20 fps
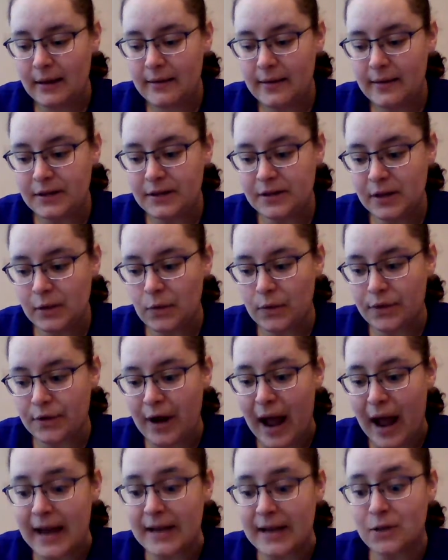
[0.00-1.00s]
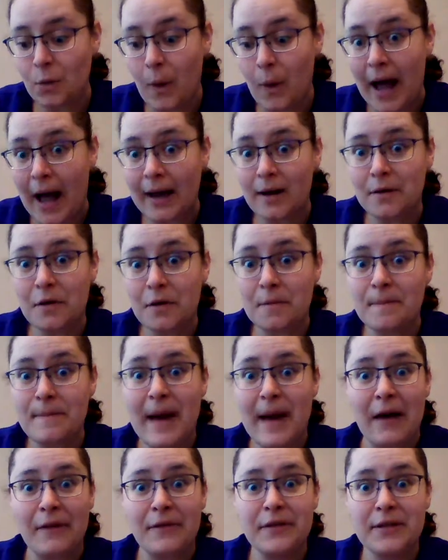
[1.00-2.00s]
They stood with their eyes wide and their
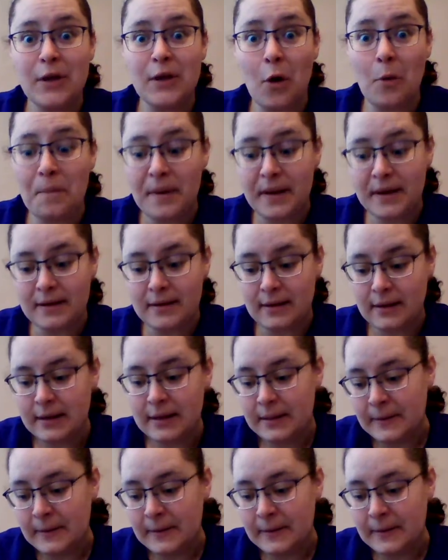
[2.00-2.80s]
mouths open.